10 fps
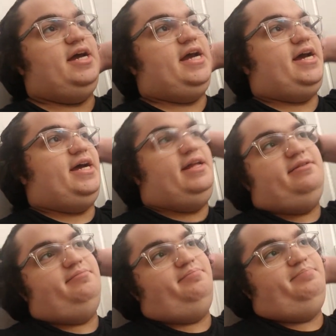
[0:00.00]

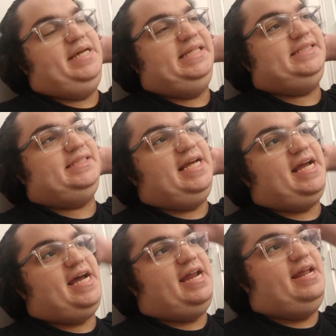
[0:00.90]
And Beast
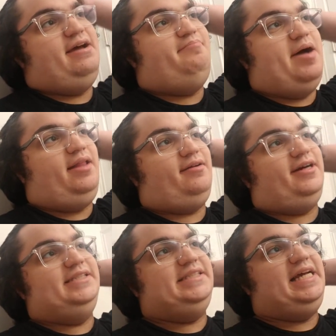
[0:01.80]
and Bella
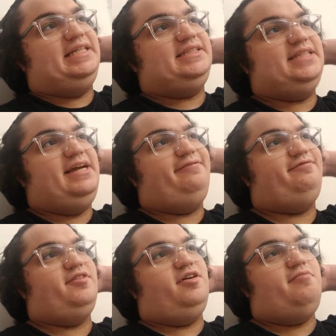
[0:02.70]
are dancing
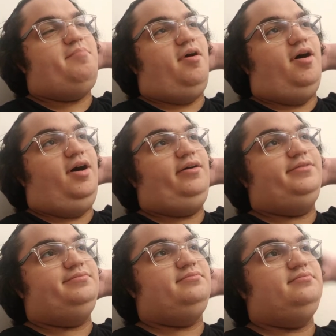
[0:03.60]
for a
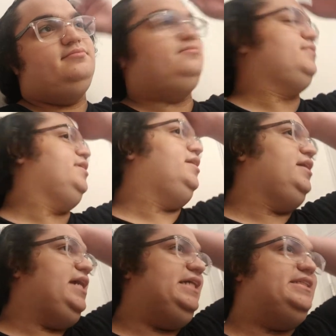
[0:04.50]
ball
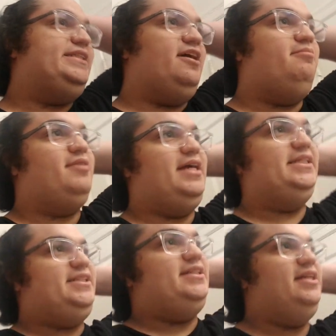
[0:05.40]
in
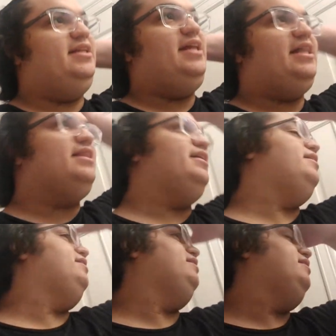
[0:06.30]
celebration that
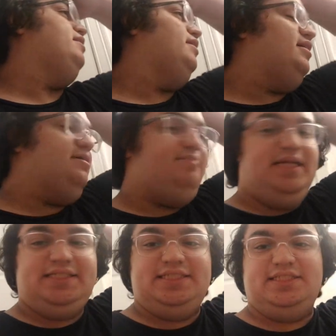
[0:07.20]
the
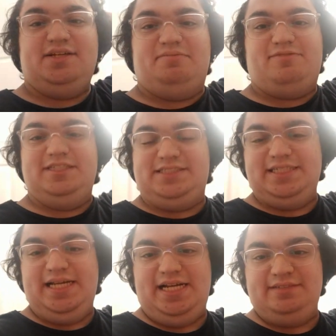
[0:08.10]
Beast is the prince
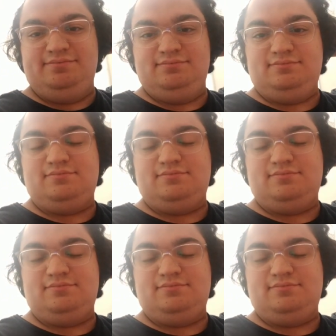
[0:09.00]
again.